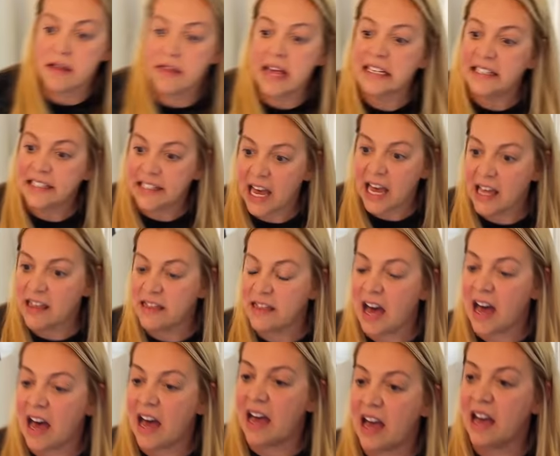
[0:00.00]
They said
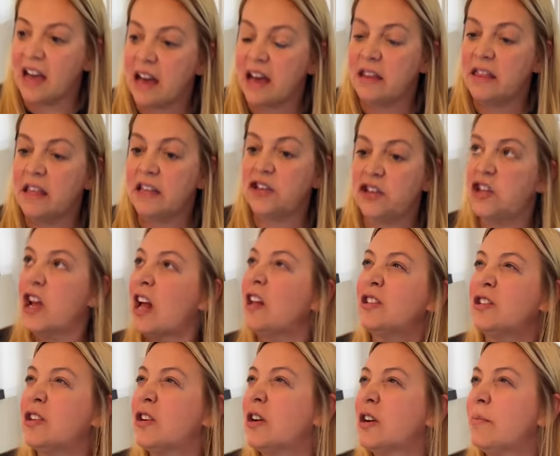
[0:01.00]
that the
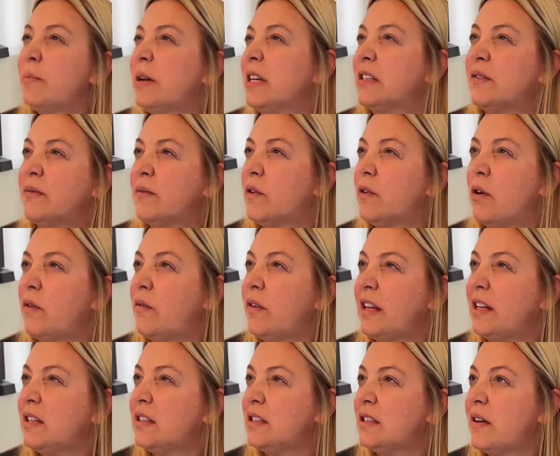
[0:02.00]
shelter, because of
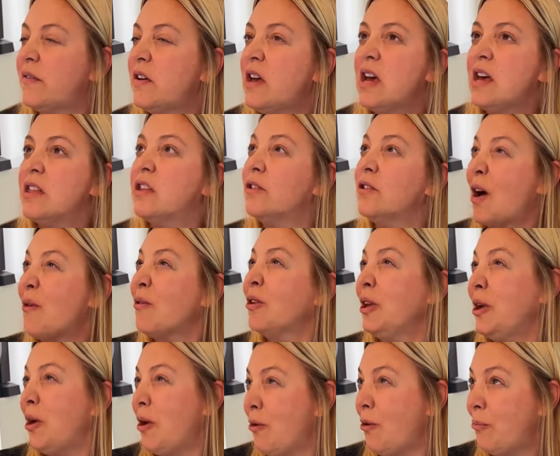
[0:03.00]
COVID and stuff, they're not
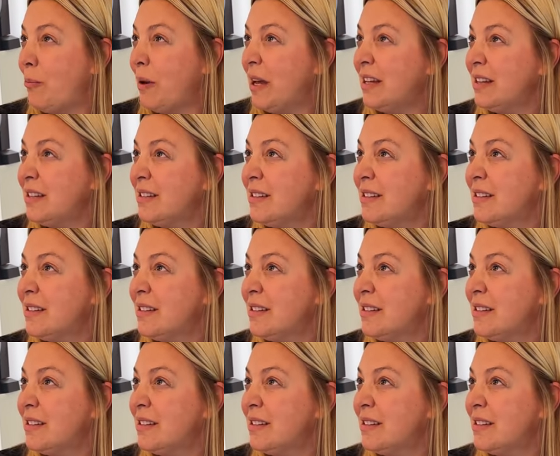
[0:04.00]
really opened.